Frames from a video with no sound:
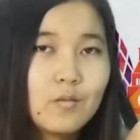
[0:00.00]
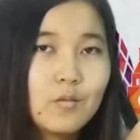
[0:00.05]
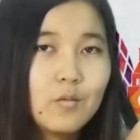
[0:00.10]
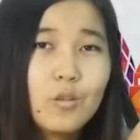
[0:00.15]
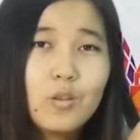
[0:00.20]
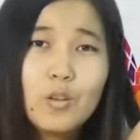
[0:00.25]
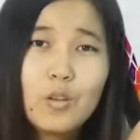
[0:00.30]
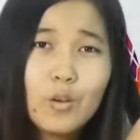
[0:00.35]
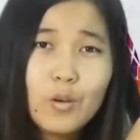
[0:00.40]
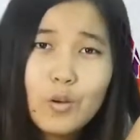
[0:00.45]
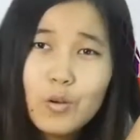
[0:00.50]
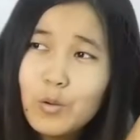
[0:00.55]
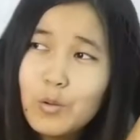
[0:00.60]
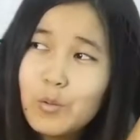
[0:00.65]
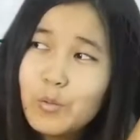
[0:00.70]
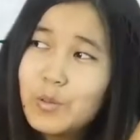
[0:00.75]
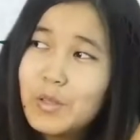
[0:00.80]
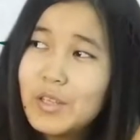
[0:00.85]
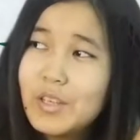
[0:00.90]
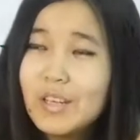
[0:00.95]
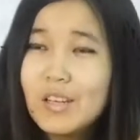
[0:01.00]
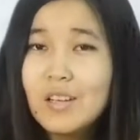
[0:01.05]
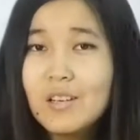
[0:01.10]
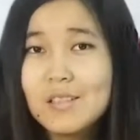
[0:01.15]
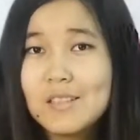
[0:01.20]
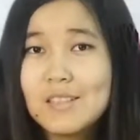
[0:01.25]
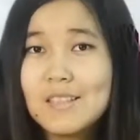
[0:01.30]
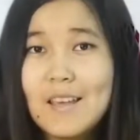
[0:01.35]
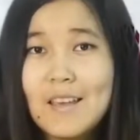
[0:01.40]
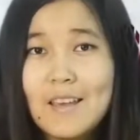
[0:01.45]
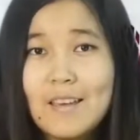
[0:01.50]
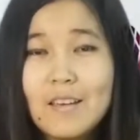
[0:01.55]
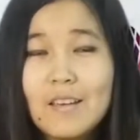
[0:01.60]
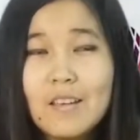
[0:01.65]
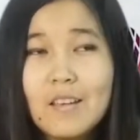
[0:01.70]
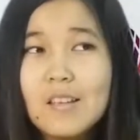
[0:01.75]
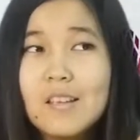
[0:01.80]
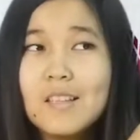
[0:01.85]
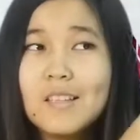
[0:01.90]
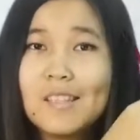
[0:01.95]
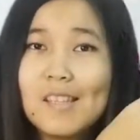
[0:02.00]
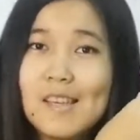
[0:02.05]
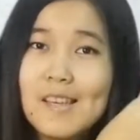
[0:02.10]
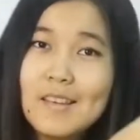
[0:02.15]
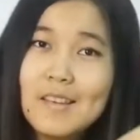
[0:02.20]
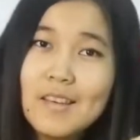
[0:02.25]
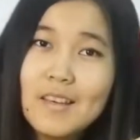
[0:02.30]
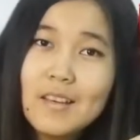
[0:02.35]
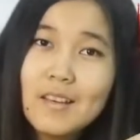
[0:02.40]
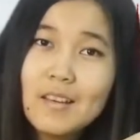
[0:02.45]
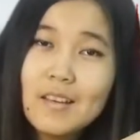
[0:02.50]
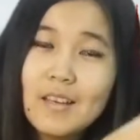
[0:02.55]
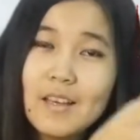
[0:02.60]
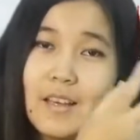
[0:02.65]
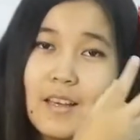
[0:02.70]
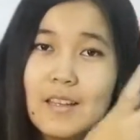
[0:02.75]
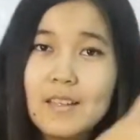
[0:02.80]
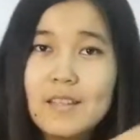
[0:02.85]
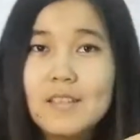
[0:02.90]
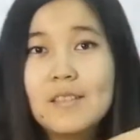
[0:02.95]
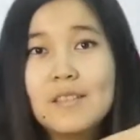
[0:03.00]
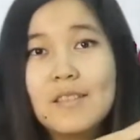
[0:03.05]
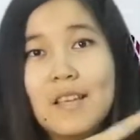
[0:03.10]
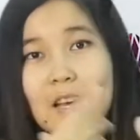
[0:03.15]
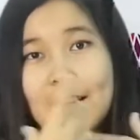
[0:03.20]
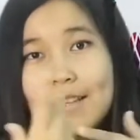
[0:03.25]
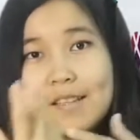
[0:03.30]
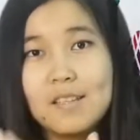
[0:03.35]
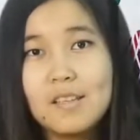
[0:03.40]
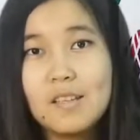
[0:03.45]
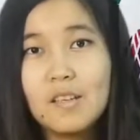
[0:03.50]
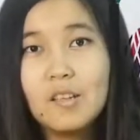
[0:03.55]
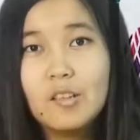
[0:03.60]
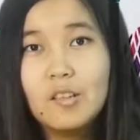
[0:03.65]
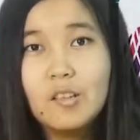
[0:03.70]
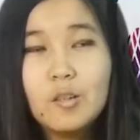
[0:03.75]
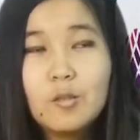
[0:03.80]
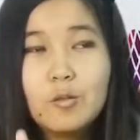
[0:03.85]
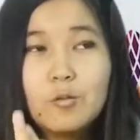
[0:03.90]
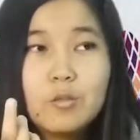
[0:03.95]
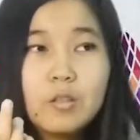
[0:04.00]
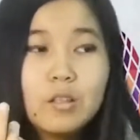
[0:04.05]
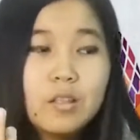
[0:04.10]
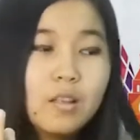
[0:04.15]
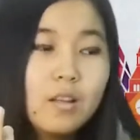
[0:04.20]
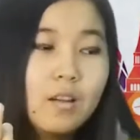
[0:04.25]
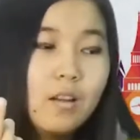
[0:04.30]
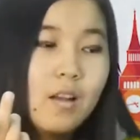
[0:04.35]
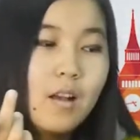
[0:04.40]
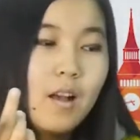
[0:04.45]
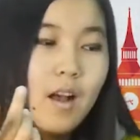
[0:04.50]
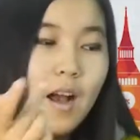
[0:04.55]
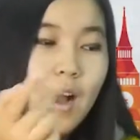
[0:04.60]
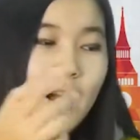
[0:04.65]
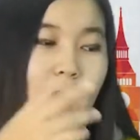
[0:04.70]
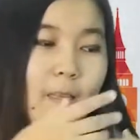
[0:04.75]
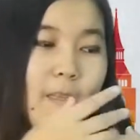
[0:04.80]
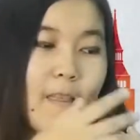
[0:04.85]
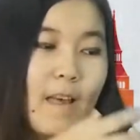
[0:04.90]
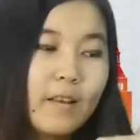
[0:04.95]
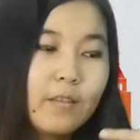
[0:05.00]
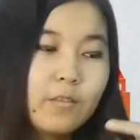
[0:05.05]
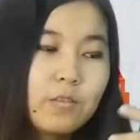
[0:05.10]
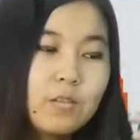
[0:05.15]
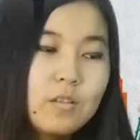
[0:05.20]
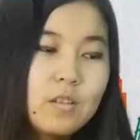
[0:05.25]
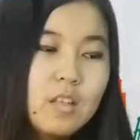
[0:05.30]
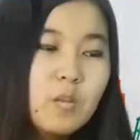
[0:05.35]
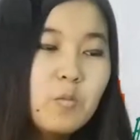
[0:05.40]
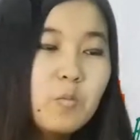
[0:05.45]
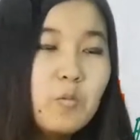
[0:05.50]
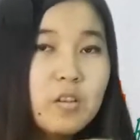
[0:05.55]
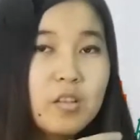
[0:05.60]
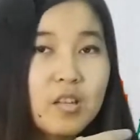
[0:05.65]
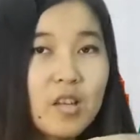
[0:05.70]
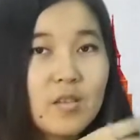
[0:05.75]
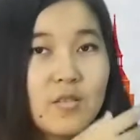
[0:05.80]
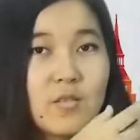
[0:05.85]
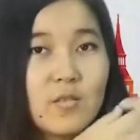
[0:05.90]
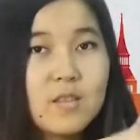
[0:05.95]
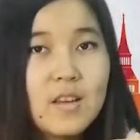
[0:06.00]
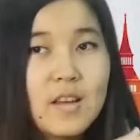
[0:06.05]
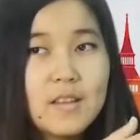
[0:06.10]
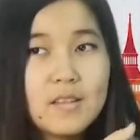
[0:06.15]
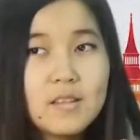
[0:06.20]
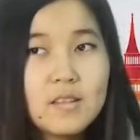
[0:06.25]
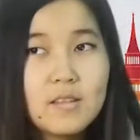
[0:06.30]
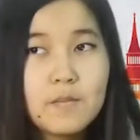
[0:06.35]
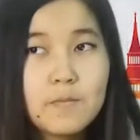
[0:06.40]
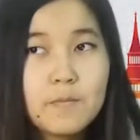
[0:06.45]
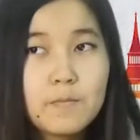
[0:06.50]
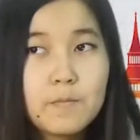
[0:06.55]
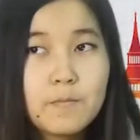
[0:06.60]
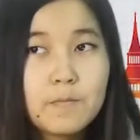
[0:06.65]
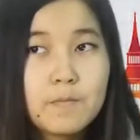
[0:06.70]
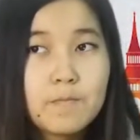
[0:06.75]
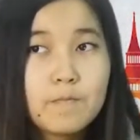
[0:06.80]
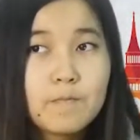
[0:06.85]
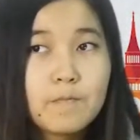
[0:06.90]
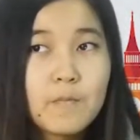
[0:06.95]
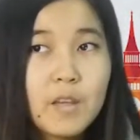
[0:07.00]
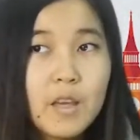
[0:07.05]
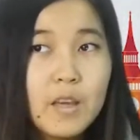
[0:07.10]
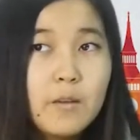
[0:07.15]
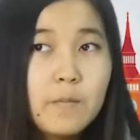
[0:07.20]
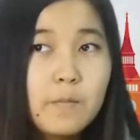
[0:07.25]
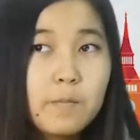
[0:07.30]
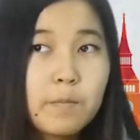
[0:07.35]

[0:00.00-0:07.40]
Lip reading: No, you cannot say singing and dancing. Or I like to sing more than to dance. Okay?